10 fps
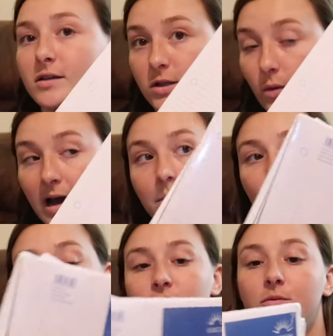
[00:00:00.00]
So I
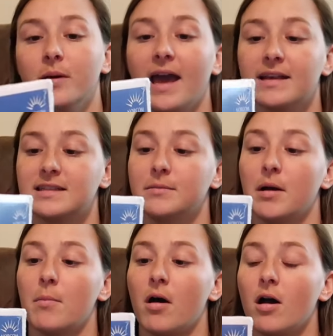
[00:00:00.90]
bought 2 packs, and then
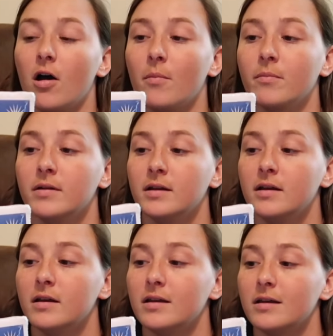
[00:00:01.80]
my mom
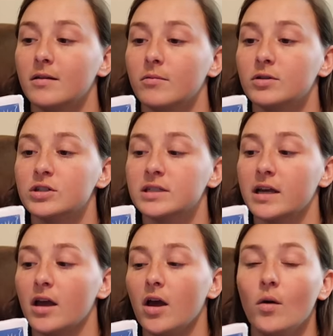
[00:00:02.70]
was just
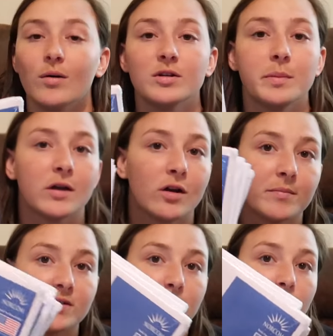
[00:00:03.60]
like, oh, I'll just pick her up
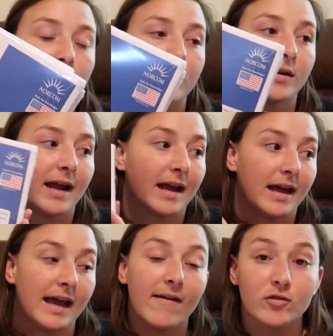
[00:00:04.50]
some more
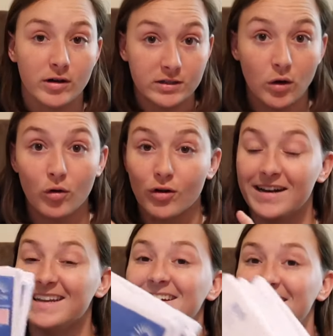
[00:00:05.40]
after I told her I
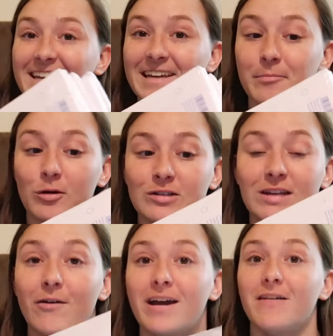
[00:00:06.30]
didn't need any more. So
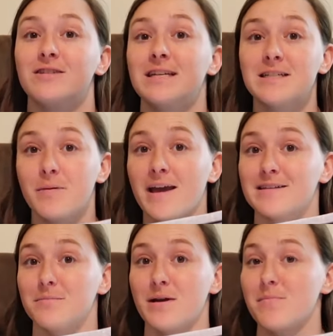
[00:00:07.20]
now I have 6 packs
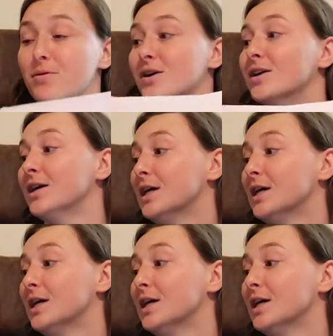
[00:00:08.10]
of paper.